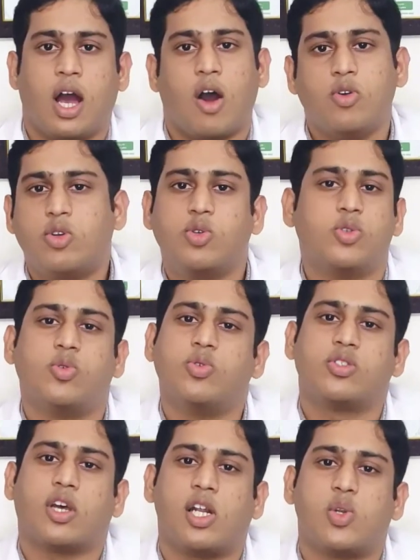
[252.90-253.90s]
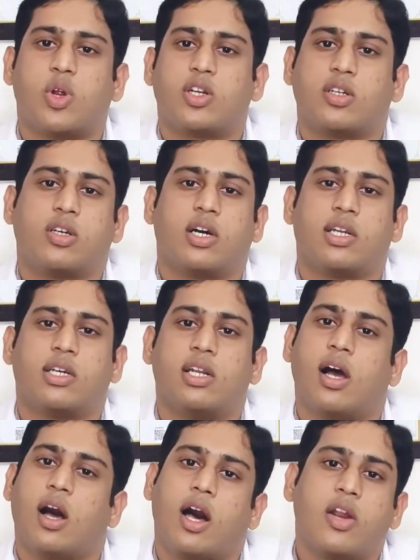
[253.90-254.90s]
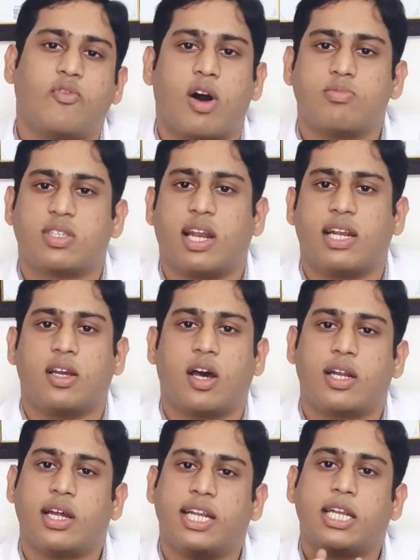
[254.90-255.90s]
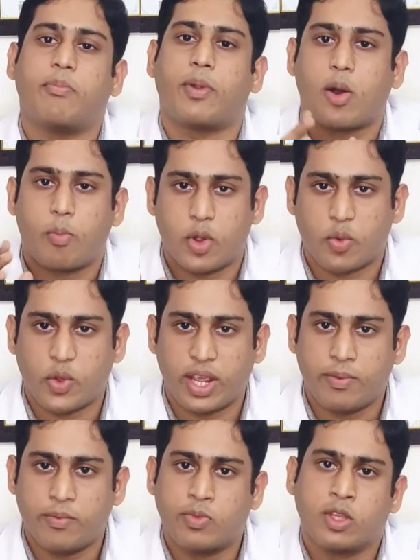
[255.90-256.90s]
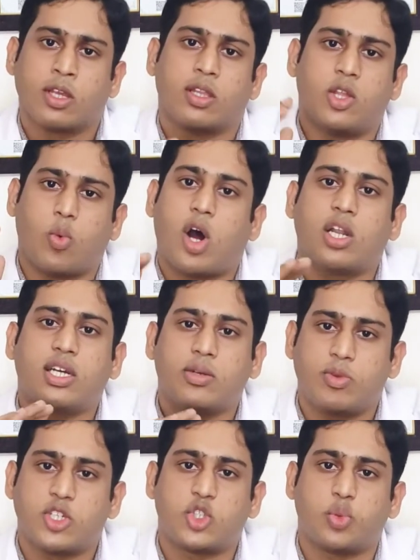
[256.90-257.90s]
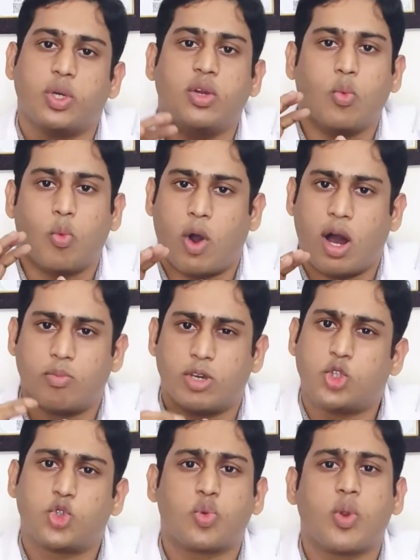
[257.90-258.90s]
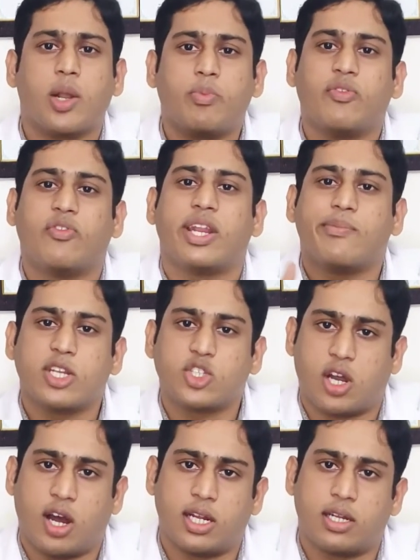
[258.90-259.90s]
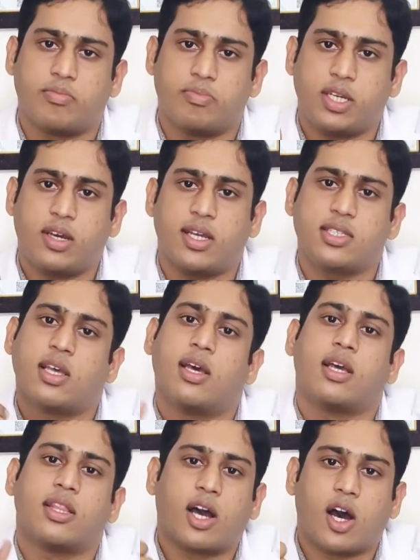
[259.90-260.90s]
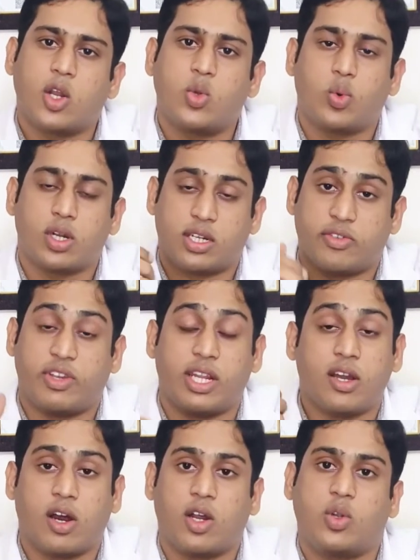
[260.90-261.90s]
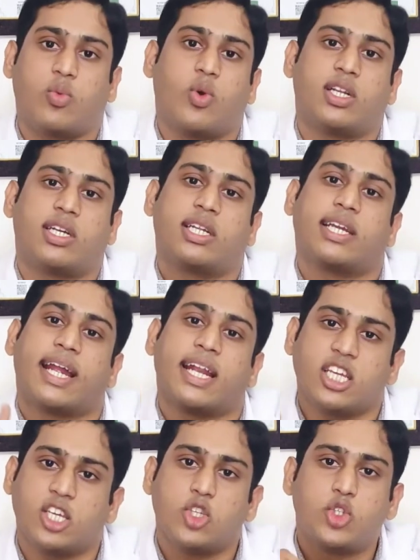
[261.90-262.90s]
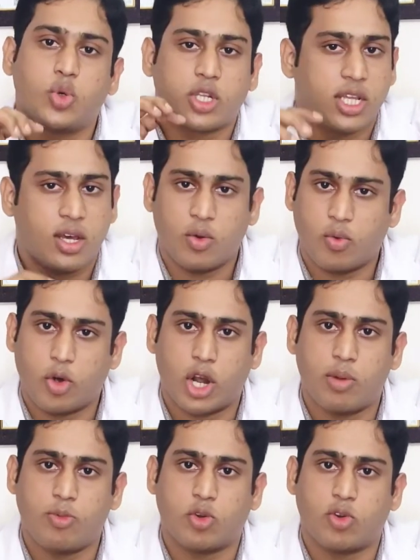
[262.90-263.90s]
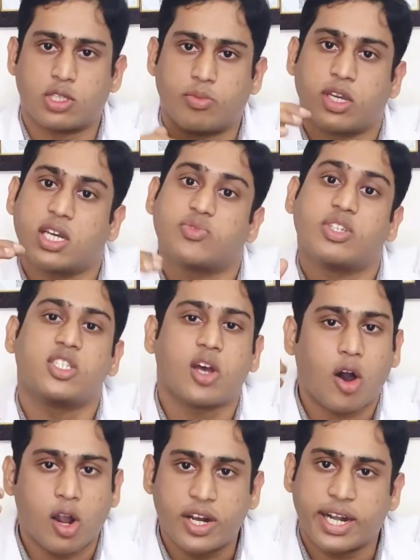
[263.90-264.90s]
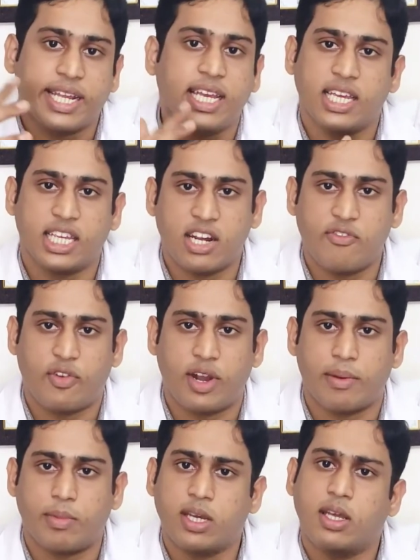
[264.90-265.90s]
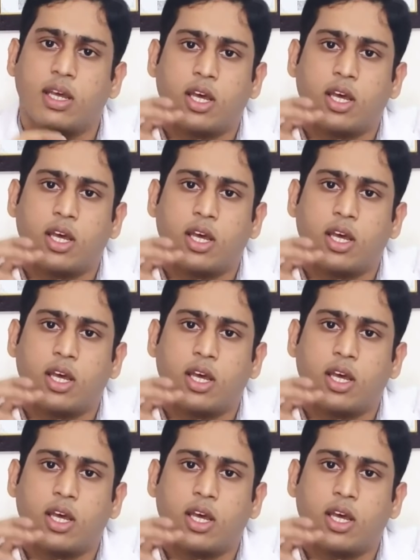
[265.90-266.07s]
How to do saltwater gargle or warm saline gargle in a proper way? The water must be warm. It should not be very much hot, because the hot water, very hot water, can injure the oral mucosa because it is already inflamed.